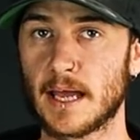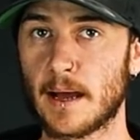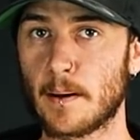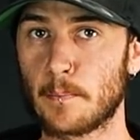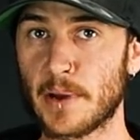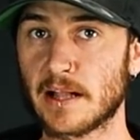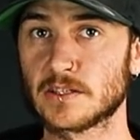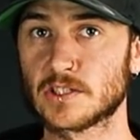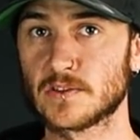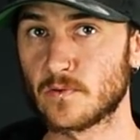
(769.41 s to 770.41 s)
our
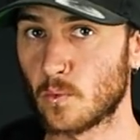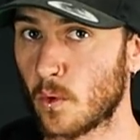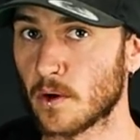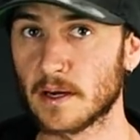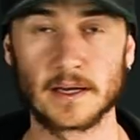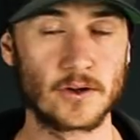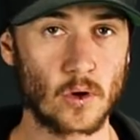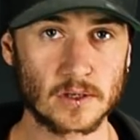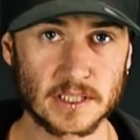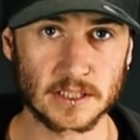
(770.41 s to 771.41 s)
balance of water and
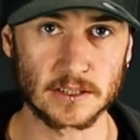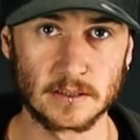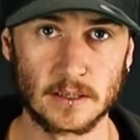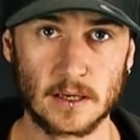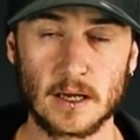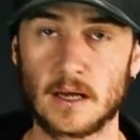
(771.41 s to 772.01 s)
oxygen.